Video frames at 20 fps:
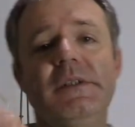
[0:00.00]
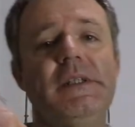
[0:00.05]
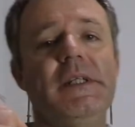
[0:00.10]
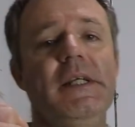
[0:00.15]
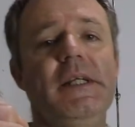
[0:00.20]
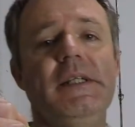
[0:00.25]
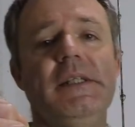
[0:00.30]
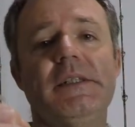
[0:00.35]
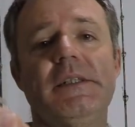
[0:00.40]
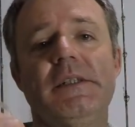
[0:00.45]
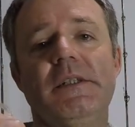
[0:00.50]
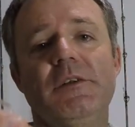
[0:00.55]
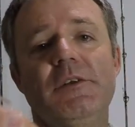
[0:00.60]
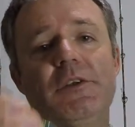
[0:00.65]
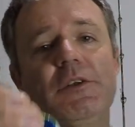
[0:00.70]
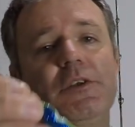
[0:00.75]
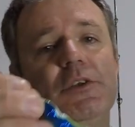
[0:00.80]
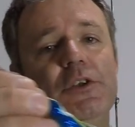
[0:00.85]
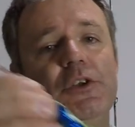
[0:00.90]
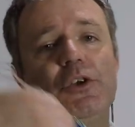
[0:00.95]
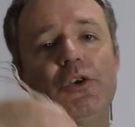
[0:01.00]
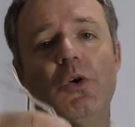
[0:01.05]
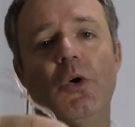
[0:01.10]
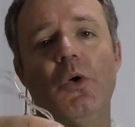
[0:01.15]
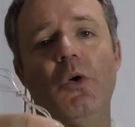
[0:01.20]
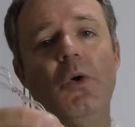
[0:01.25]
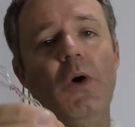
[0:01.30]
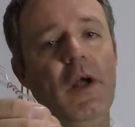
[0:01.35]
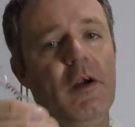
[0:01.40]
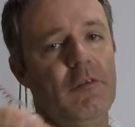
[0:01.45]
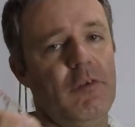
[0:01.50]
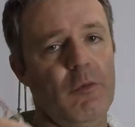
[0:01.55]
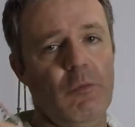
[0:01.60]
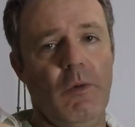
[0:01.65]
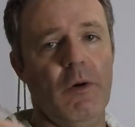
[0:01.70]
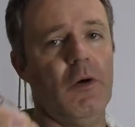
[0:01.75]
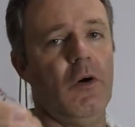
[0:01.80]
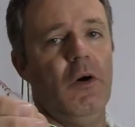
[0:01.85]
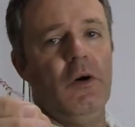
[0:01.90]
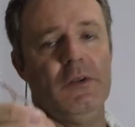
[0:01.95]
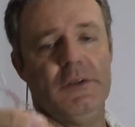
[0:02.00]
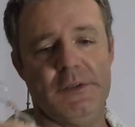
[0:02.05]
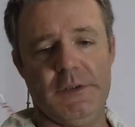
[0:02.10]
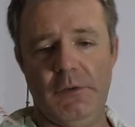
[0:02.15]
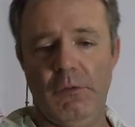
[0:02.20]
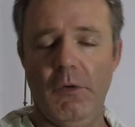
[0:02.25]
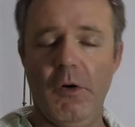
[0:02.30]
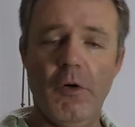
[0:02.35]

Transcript: these to troll everywhere also,